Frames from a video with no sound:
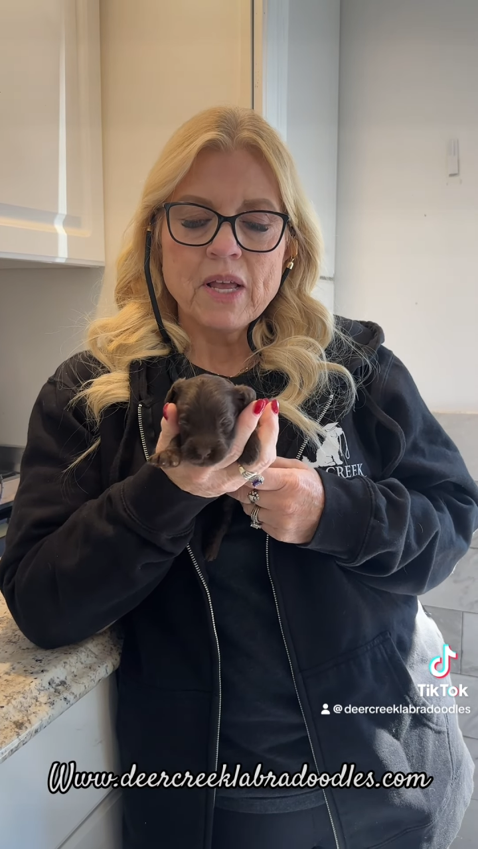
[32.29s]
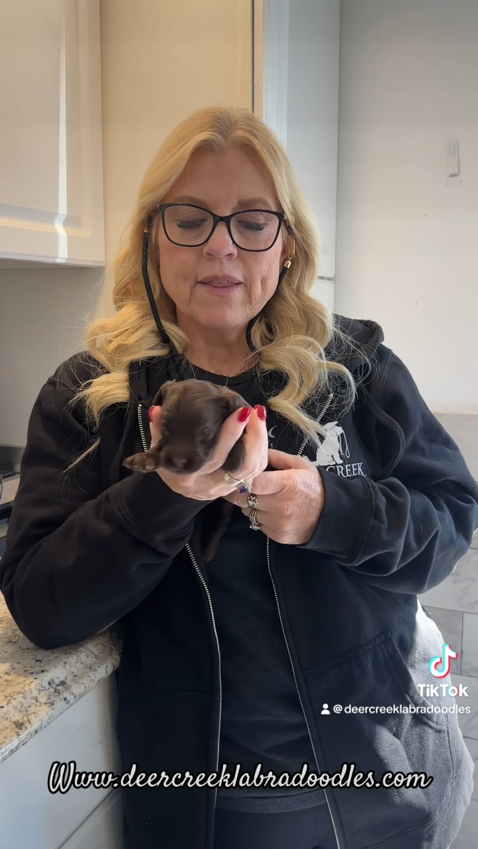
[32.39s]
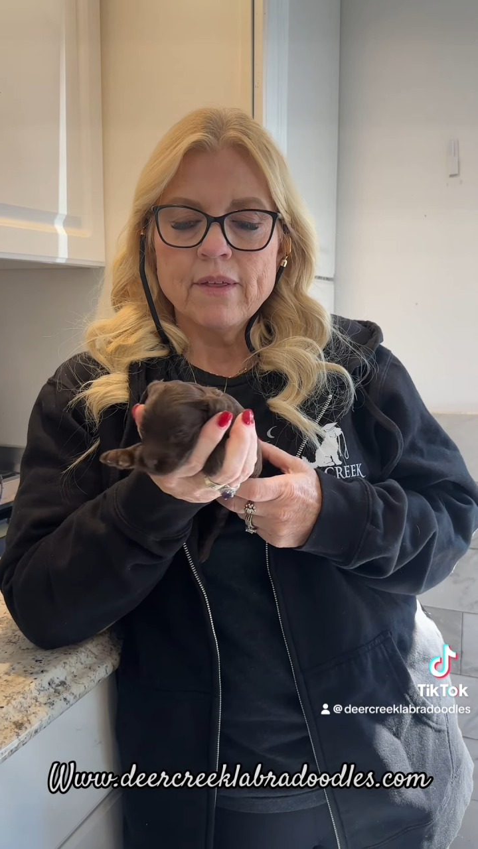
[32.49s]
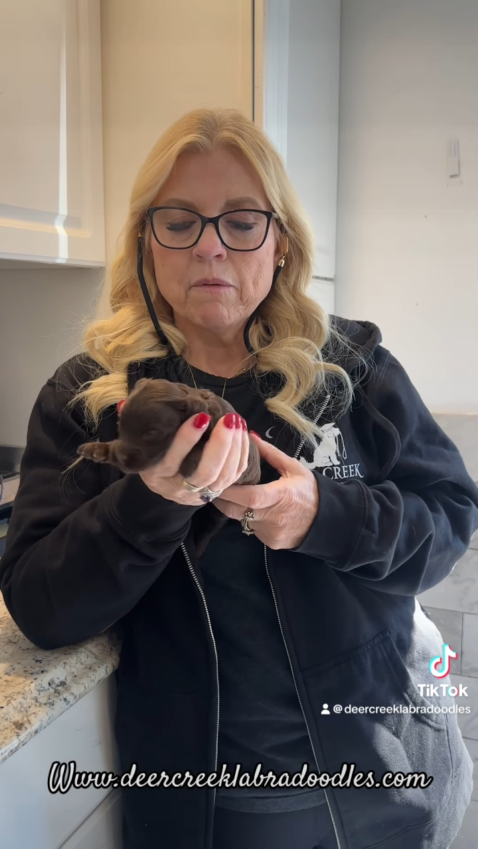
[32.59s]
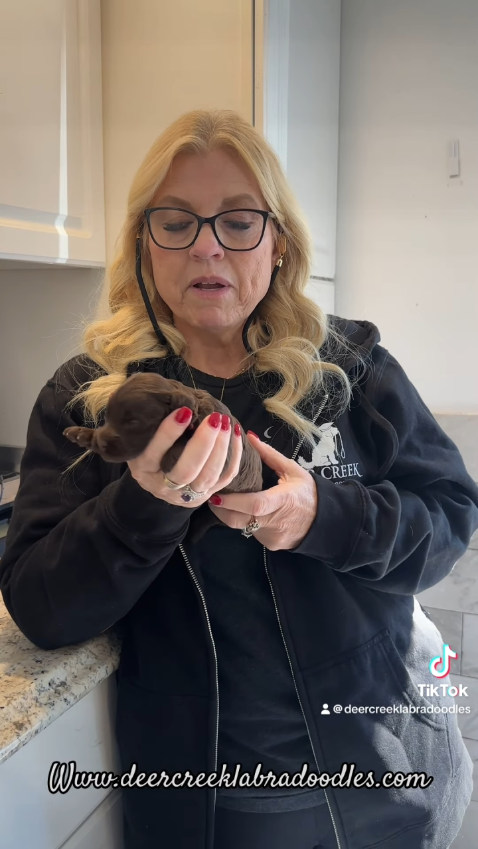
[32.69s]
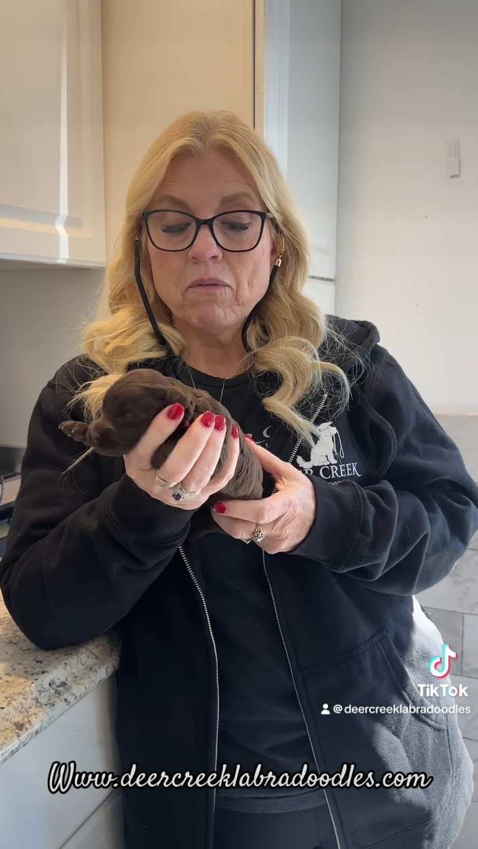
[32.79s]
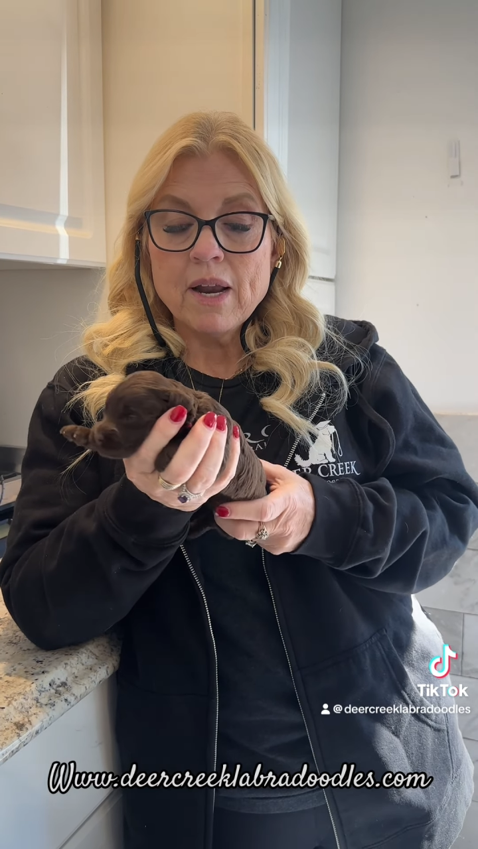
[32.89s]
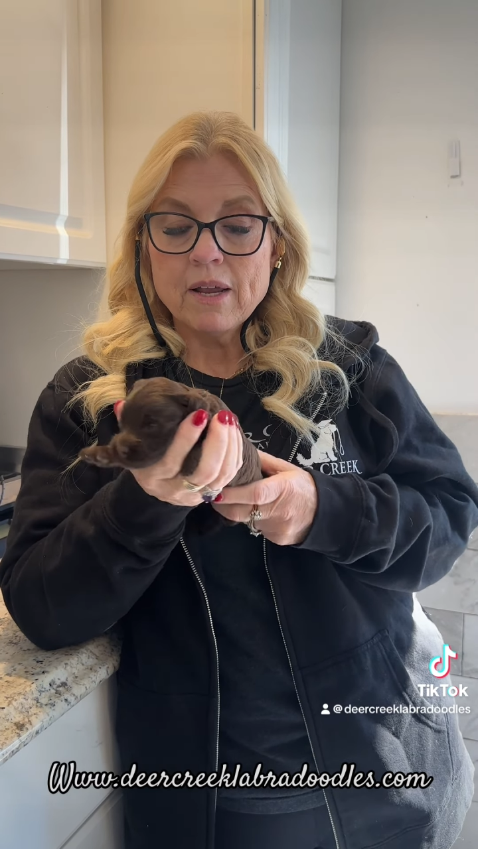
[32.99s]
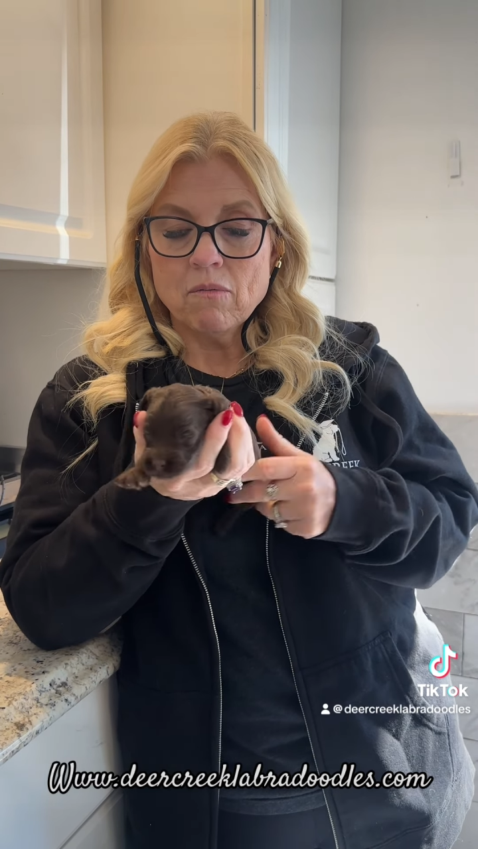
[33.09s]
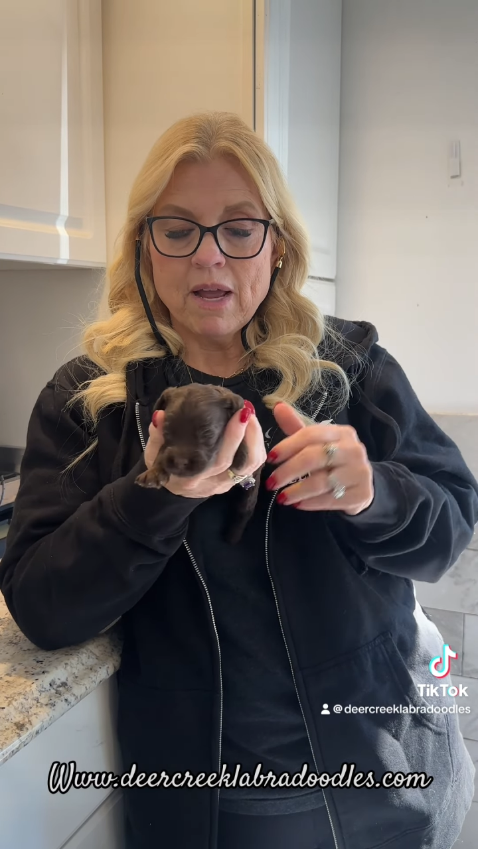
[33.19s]
They'll be
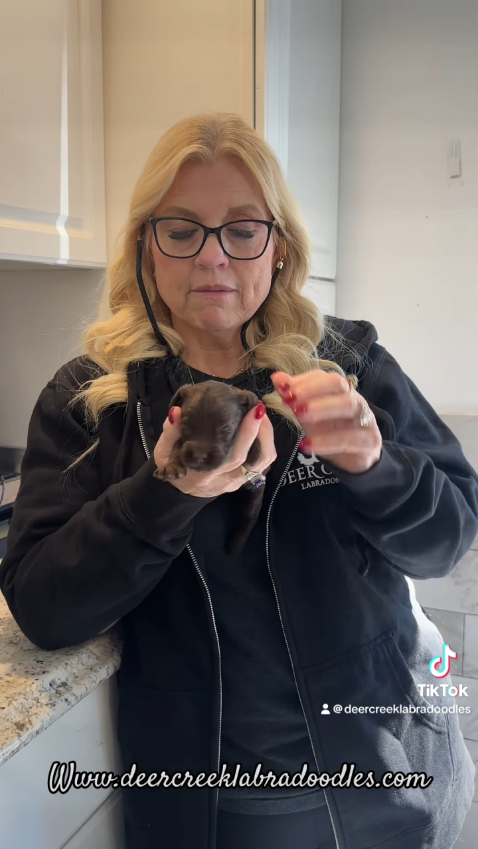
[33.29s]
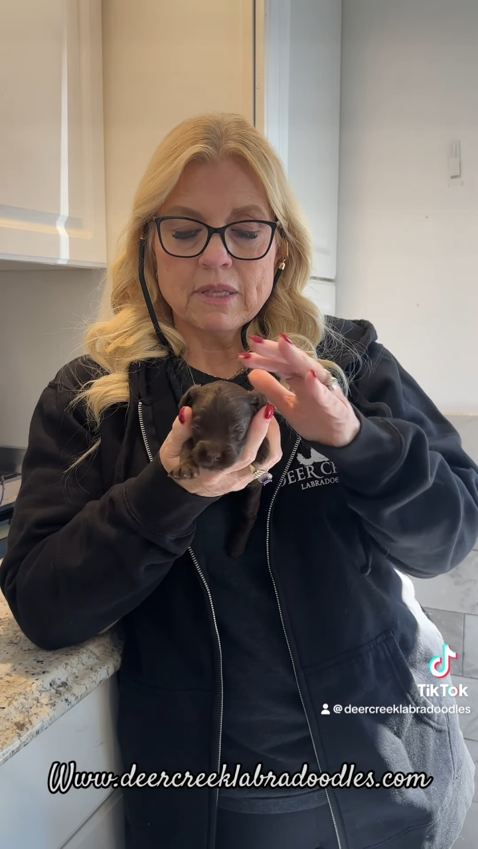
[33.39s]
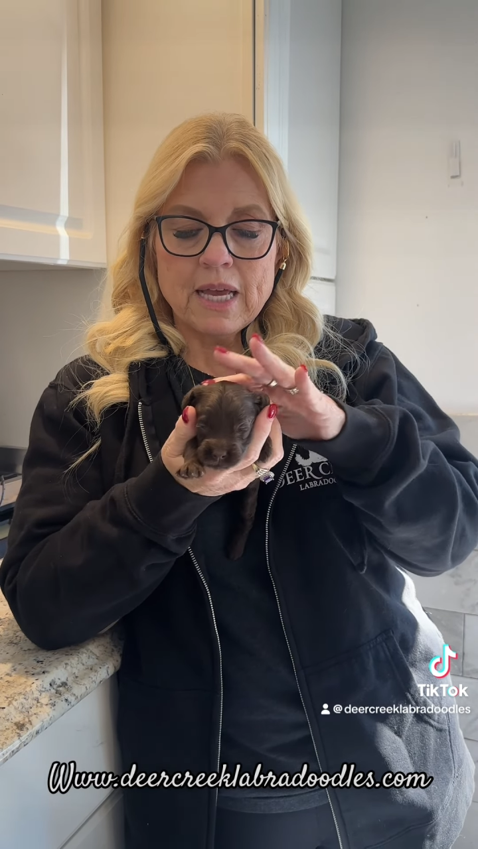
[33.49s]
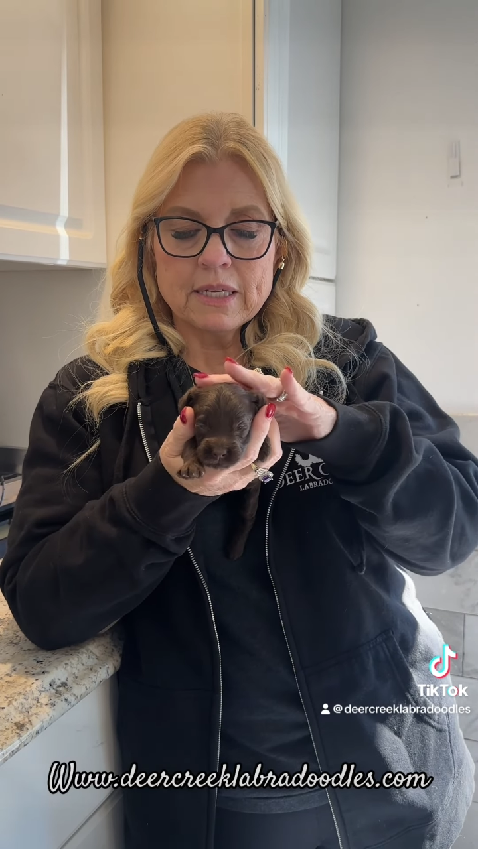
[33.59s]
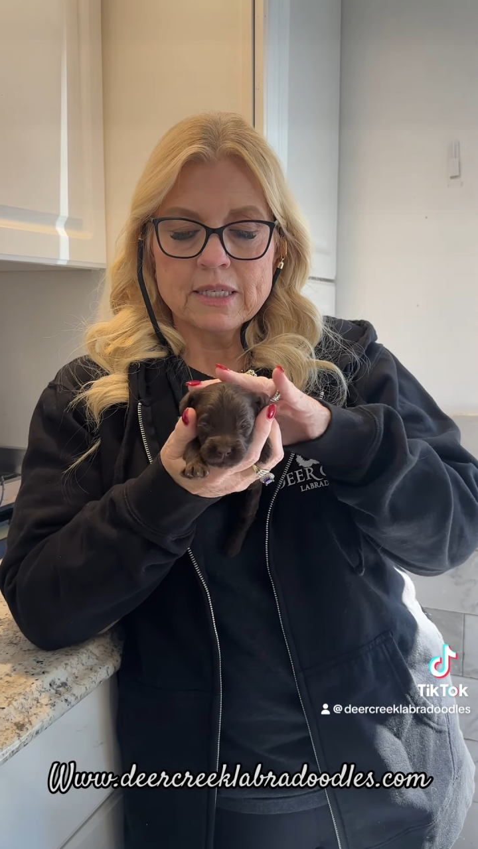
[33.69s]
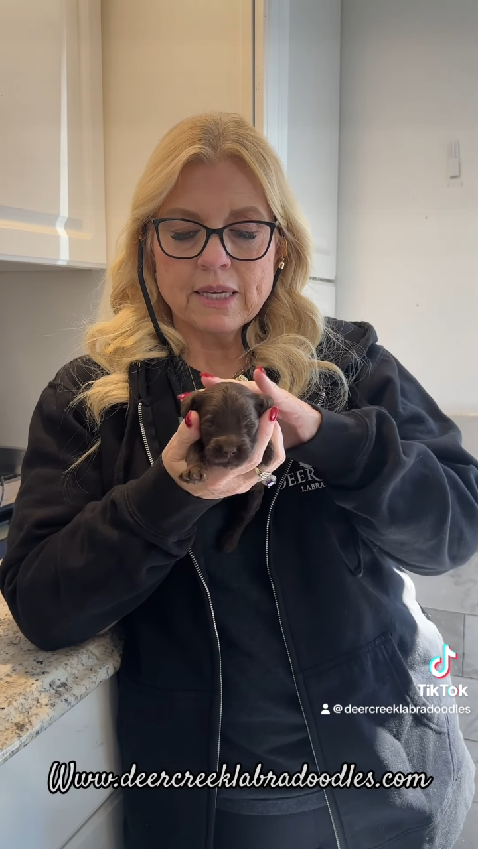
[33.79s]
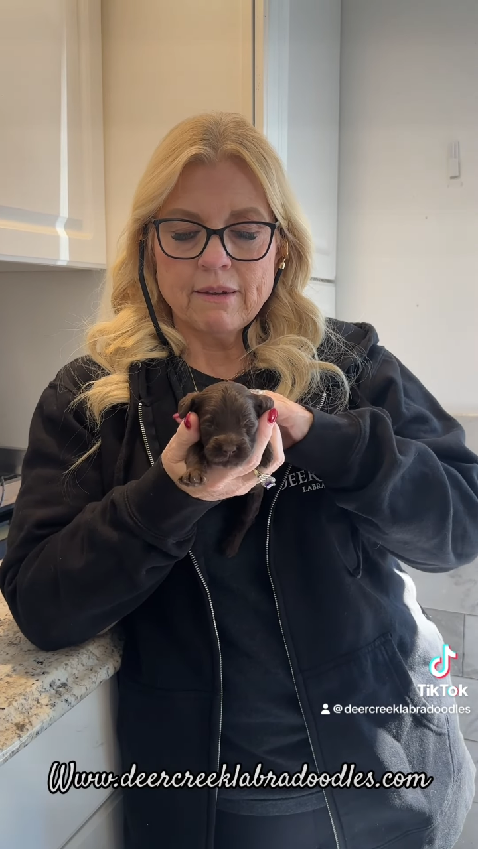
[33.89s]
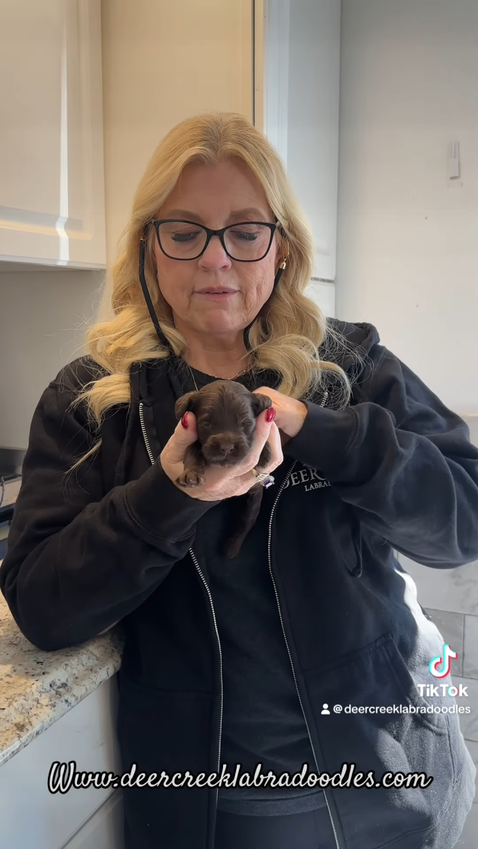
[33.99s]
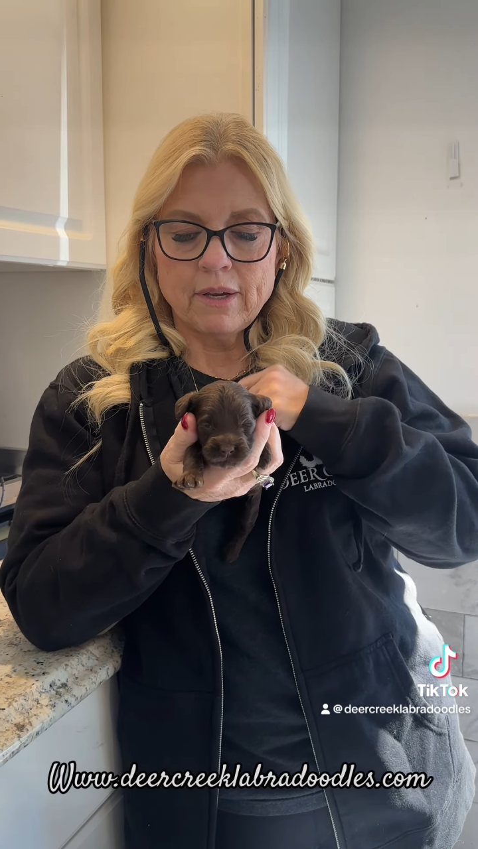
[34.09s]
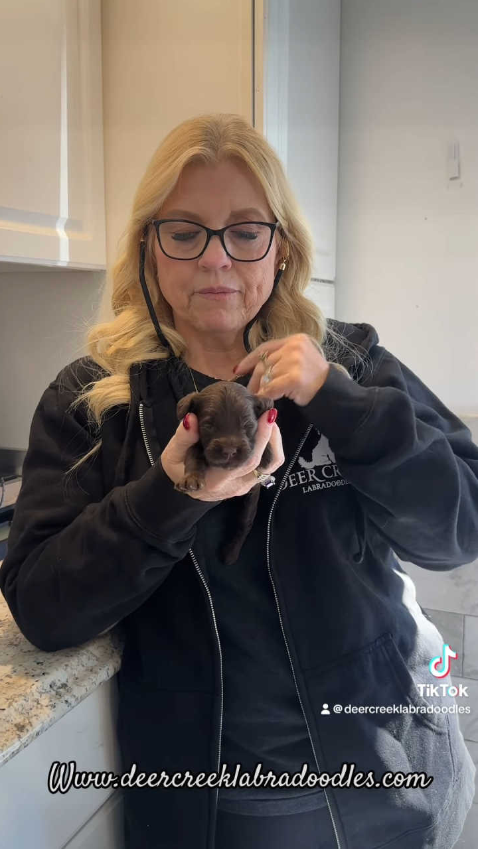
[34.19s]
ready around
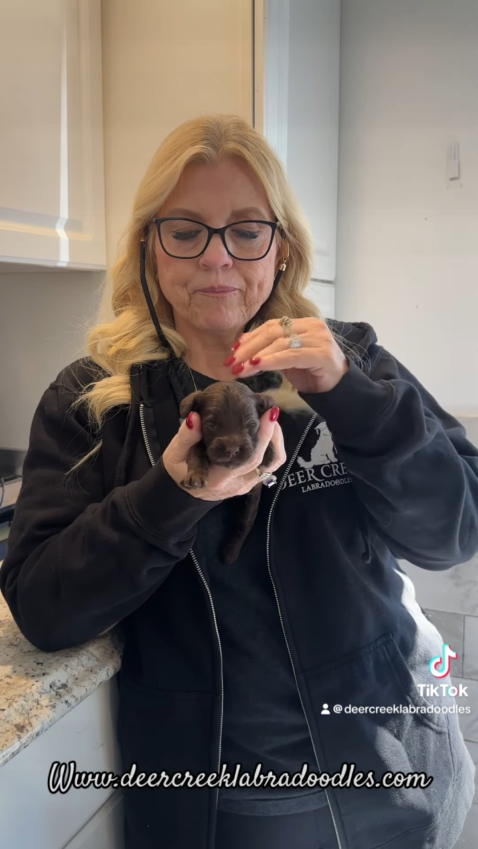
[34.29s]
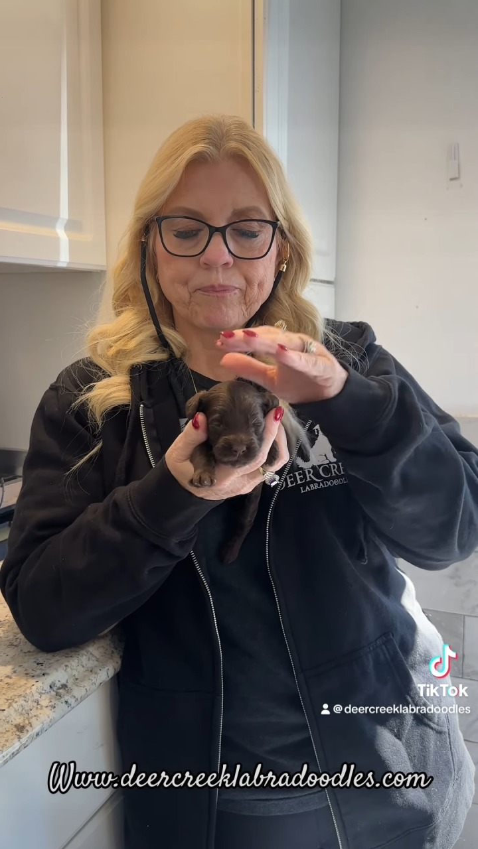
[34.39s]
Thanksgiving.